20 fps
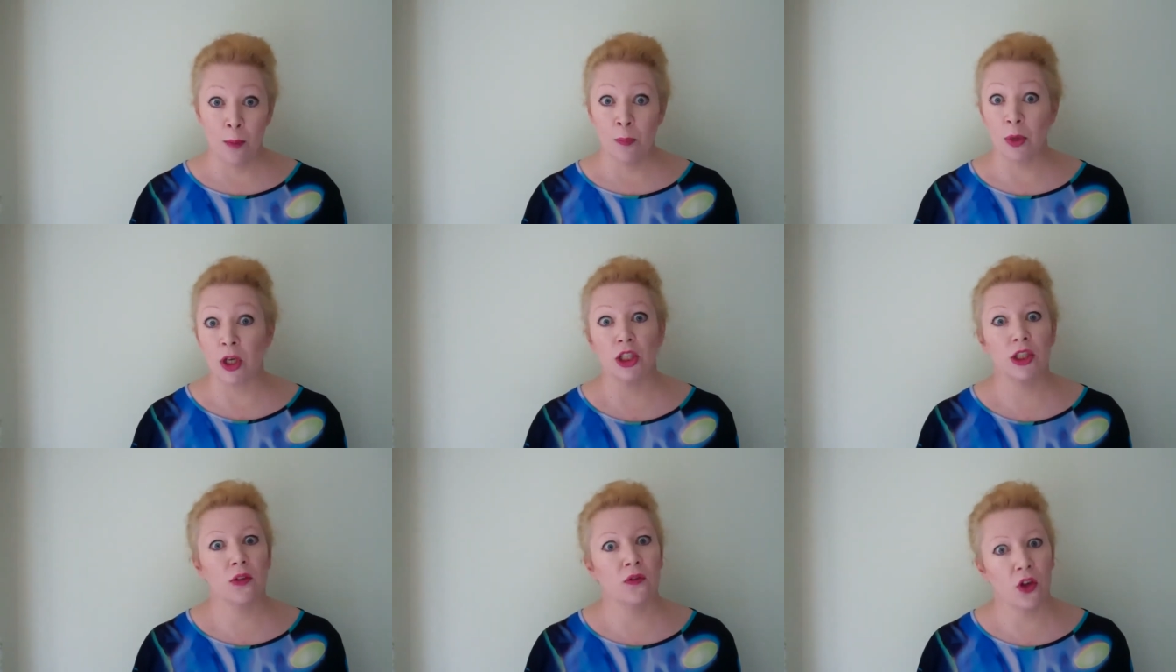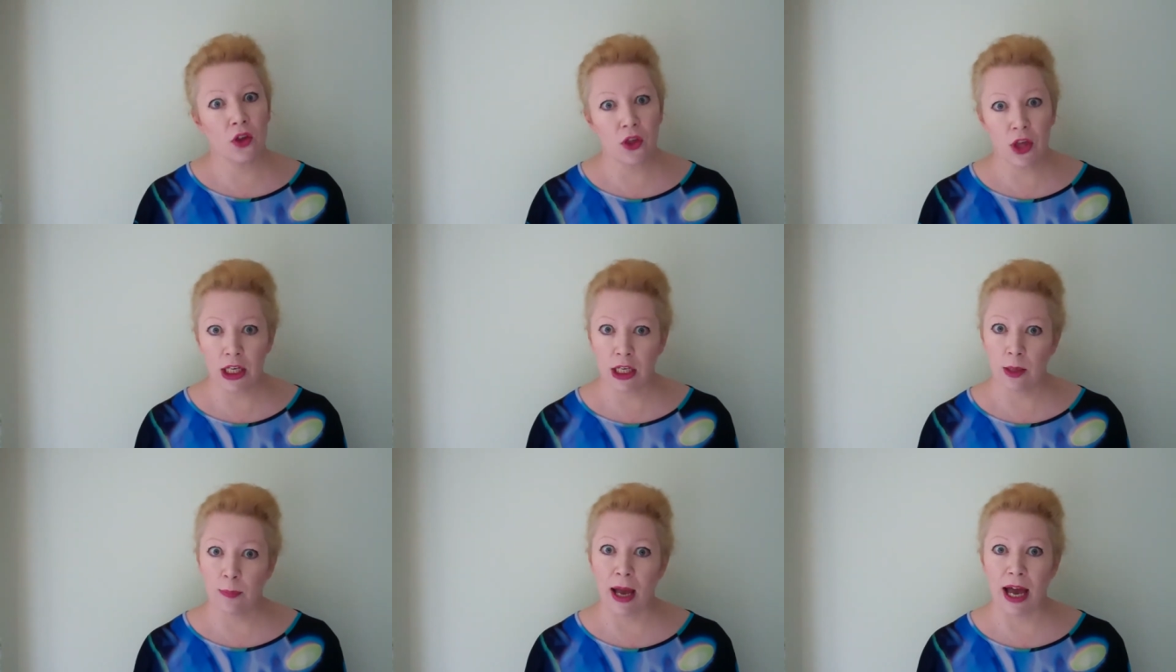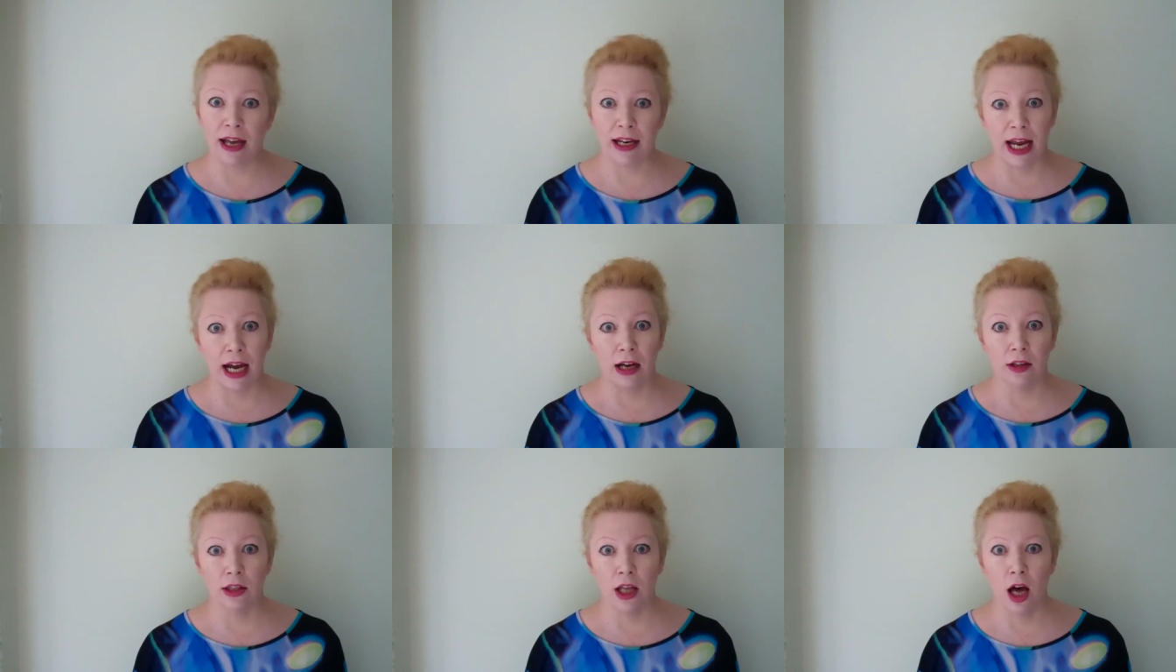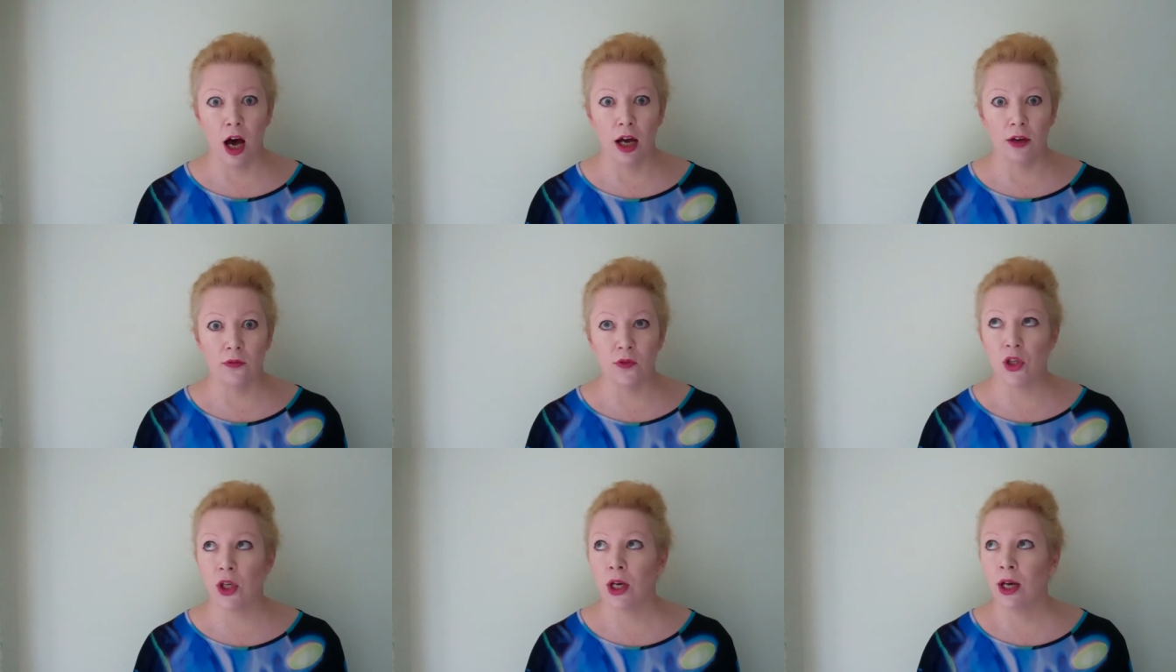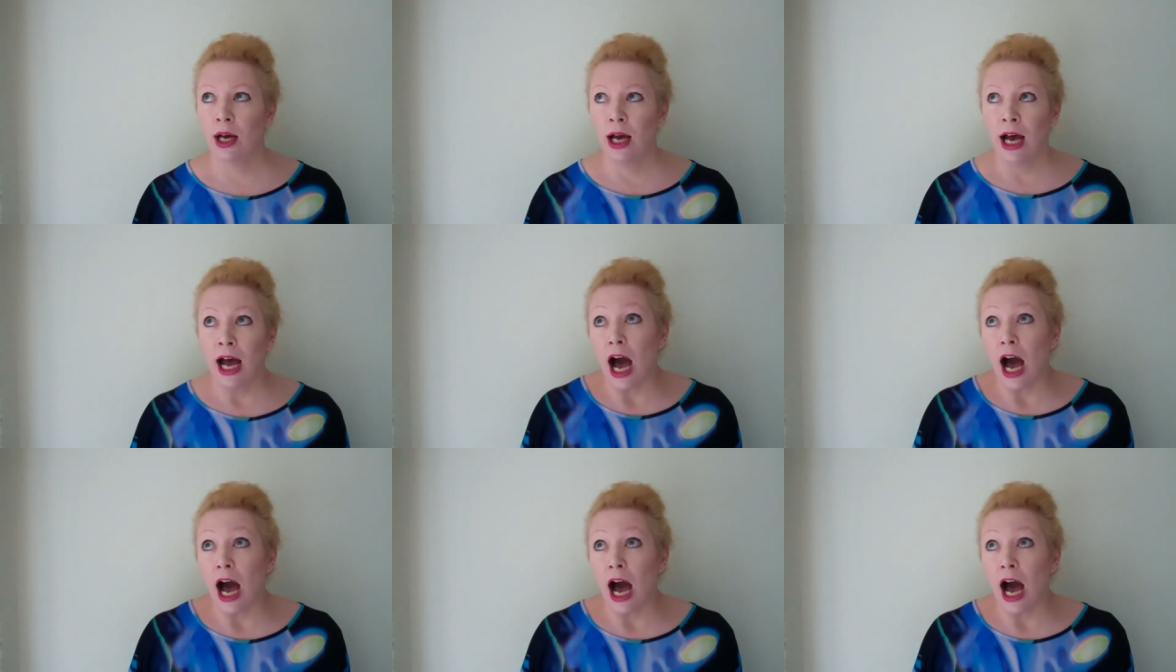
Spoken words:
Because if you think about our lives